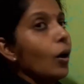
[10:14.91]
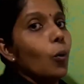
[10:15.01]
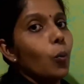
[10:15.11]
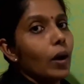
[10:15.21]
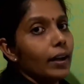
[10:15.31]

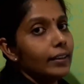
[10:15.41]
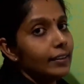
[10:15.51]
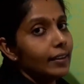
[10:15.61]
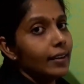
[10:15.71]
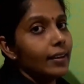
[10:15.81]
1
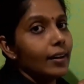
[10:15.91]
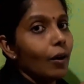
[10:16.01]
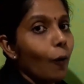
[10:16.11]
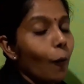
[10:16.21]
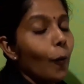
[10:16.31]

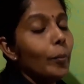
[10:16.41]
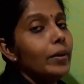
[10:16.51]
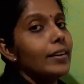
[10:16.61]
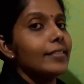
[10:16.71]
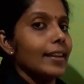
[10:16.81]
ohm
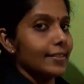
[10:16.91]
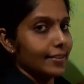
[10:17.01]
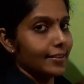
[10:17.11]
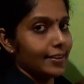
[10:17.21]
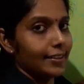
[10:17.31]

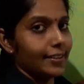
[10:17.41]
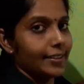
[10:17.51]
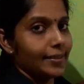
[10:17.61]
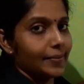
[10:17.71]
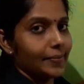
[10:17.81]
resistance.